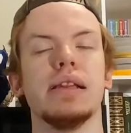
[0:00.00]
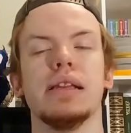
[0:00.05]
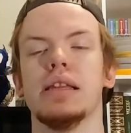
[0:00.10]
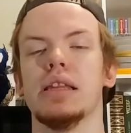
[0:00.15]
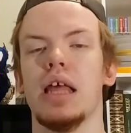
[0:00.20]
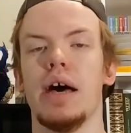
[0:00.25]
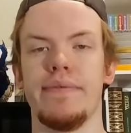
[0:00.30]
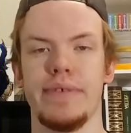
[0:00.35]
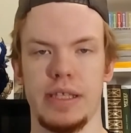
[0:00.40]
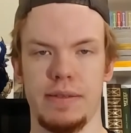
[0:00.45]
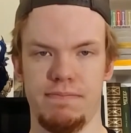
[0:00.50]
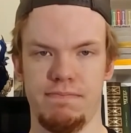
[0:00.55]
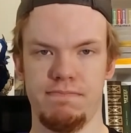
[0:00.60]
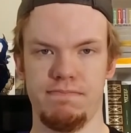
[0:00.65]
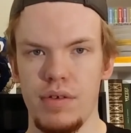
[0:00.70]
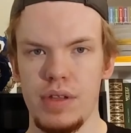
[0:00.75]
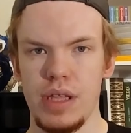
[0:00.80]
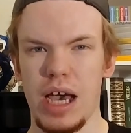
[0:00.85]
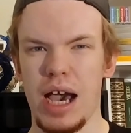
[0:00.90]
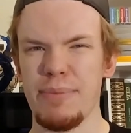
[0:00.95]
Love it.
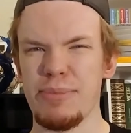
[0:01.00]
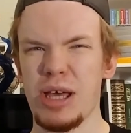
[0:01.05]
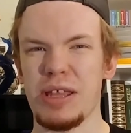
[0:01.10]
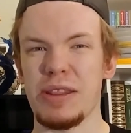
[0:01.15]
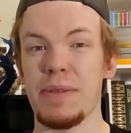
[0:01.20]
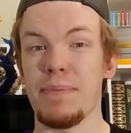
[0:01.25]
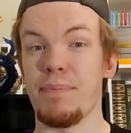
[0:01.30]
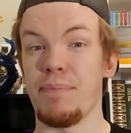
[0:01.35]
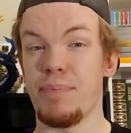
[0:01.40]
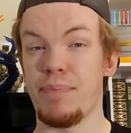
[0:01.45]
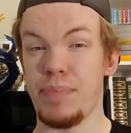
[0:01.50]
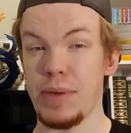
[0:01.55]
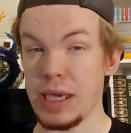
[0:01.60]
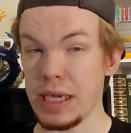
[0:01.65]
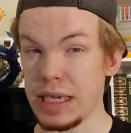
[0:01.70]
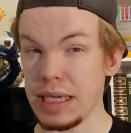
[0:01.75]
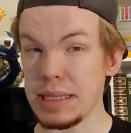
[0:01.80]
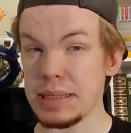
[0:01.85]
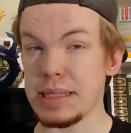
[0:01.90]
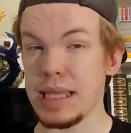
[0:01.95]
Now, I'm not the
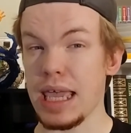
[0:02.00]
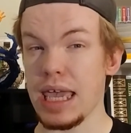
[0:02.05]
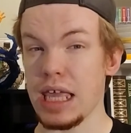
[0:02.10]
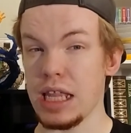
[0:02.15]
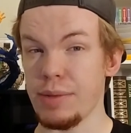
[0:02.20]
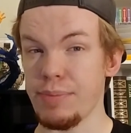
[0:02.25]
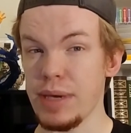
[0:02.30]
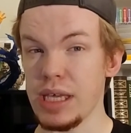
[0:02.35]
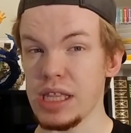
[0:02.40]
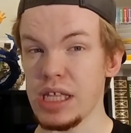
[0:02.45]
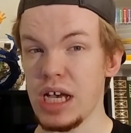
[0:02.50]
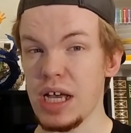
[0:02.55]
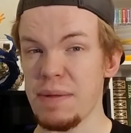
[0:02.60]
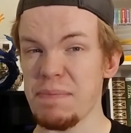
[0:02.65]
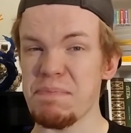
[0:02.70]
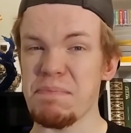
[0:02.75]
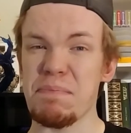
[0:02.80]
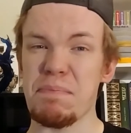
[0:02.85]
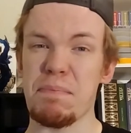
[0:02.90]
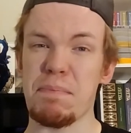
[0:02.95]
biggest anime nut,
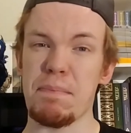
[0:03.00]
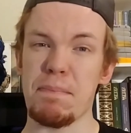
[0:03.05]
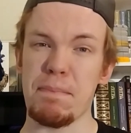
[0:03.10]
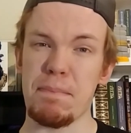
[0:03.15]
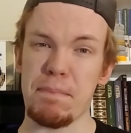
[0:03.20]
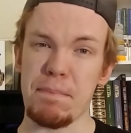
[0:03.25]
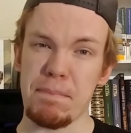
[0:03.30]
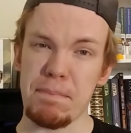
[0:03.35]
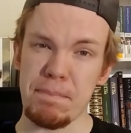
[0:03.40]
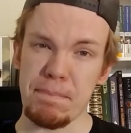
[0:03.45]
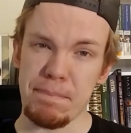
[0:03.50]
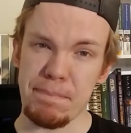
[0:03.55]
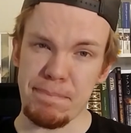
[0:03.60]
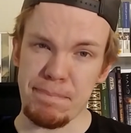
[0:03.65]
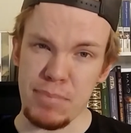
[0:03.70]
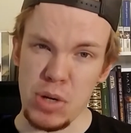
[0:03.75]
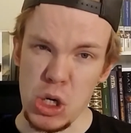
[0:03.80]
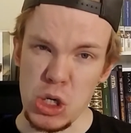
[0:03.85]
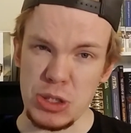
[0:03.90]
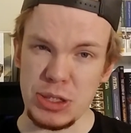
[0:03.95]

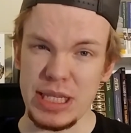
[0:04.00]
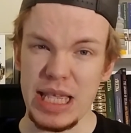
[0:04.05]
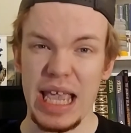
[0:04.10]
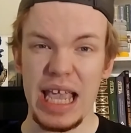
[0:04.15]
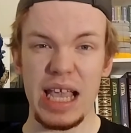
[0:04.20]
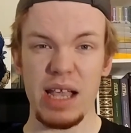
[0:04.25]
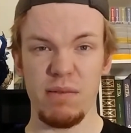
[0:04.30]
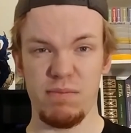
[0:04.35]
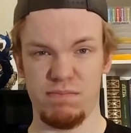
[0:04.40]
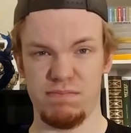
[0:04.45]
per se.